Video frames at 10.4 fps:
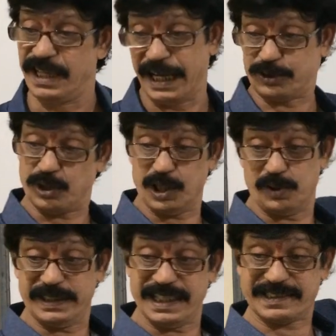I told
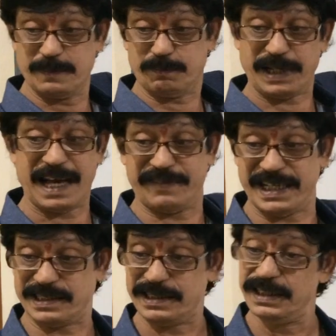you in the simple
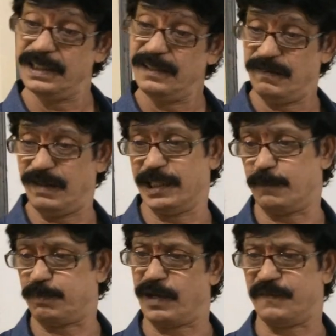average, when
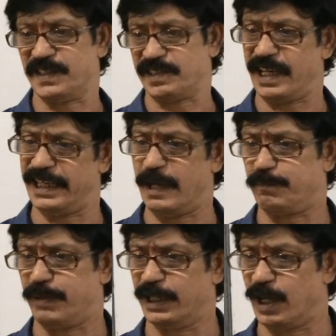the profits are in
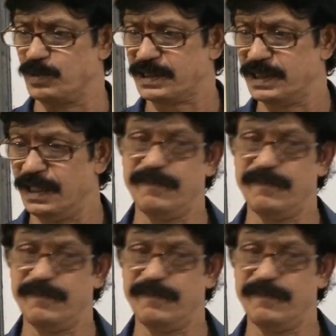up and downs,